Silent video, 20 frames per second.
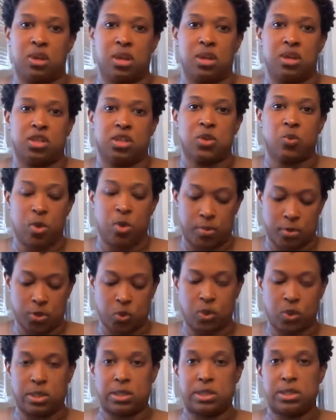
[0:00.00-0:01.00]
somewhere
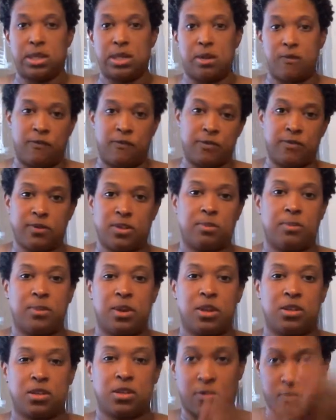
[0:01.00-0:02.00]
between 10 and 15
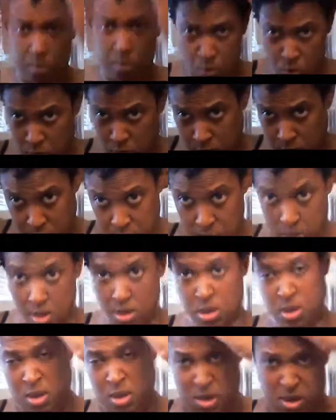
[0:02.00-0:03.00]
minutes every morning
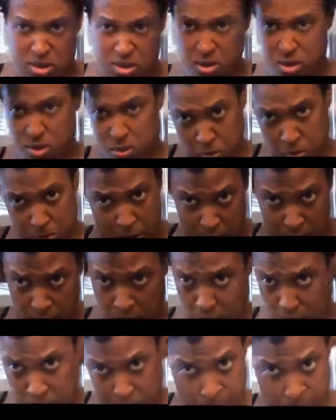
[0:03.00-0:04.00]
to do my
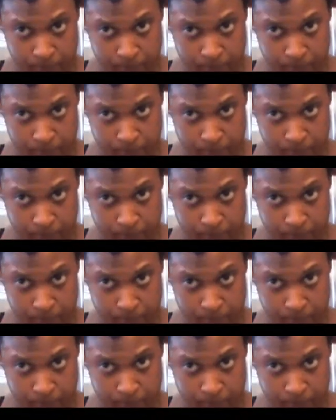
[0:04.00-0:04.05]
hair.